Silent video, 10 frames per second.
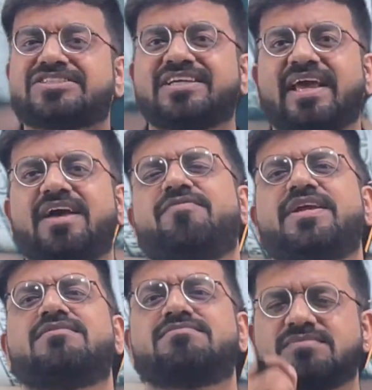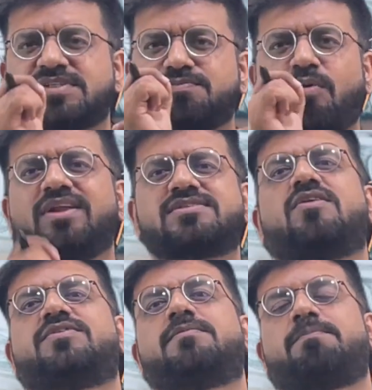and every smallest
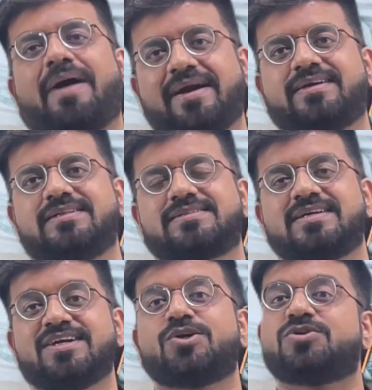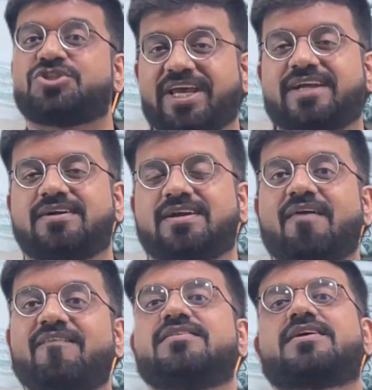of the particles to check
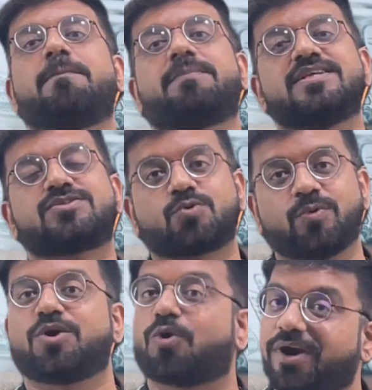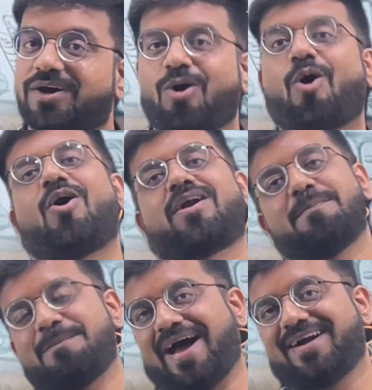whether the company is doing good or
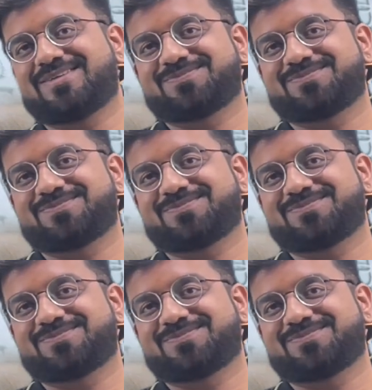bad.